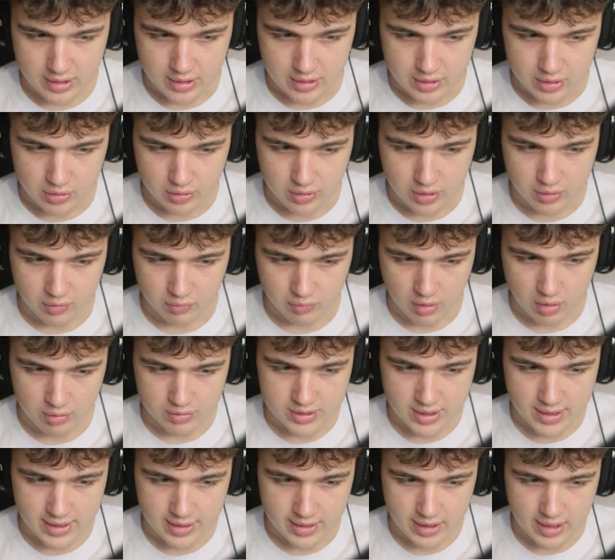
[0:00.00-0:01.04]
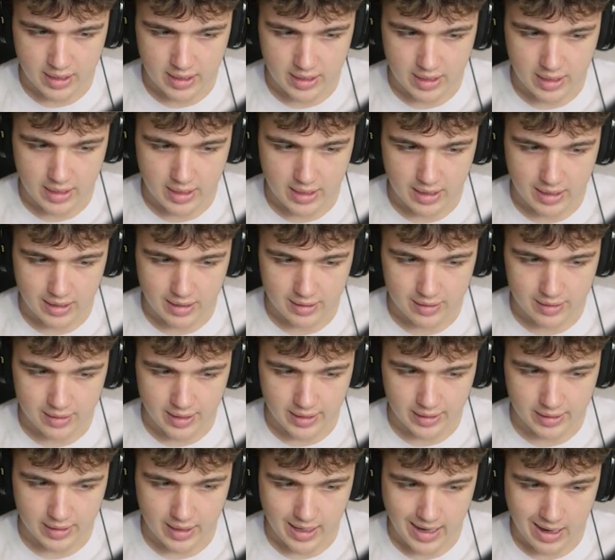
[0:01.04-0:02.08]
you can rotate
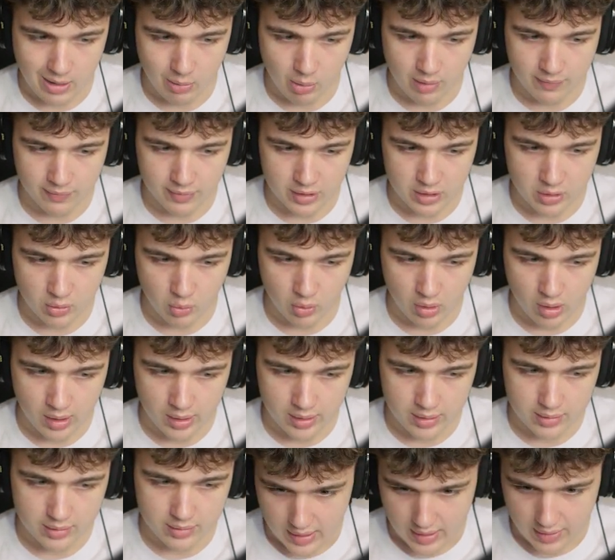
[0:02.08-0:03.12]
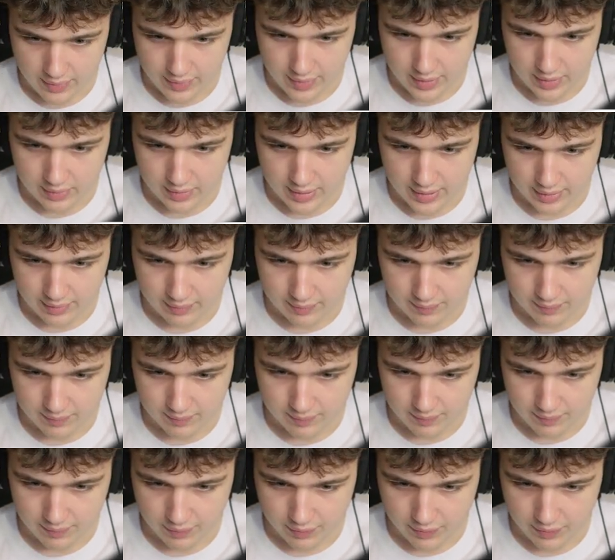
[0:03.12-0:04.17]
like however you want. I think like
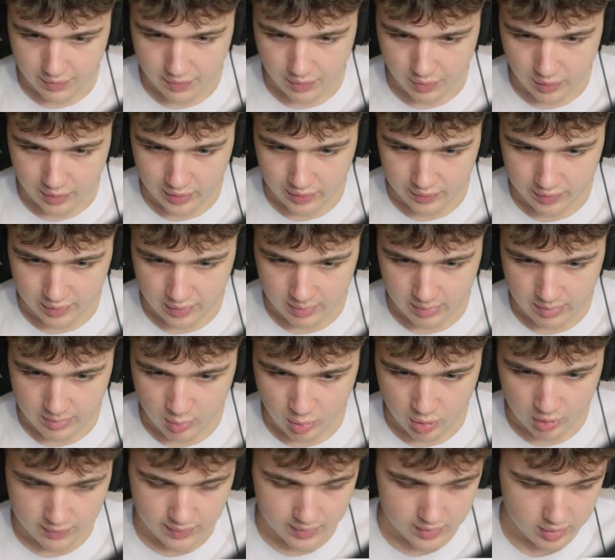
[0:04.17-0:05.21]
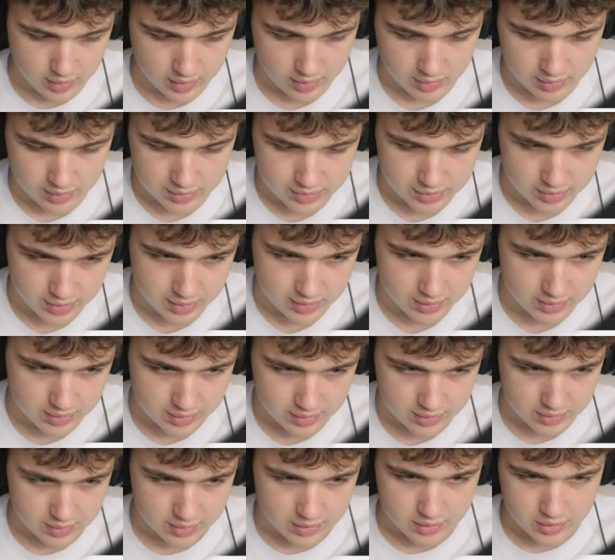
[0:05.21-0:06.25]
30 is going to be more of a look, honestly.
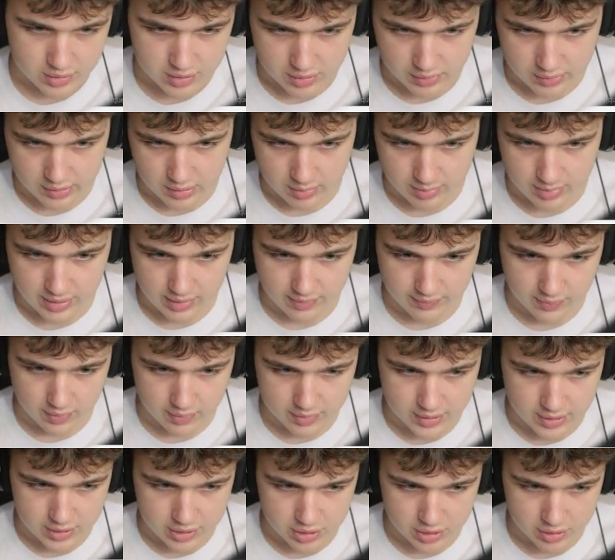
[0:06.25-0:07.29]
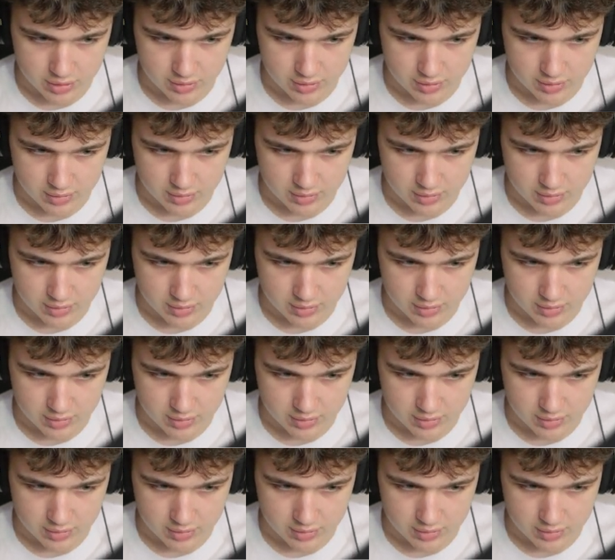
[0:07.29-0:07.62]
Just a little bit of rotation.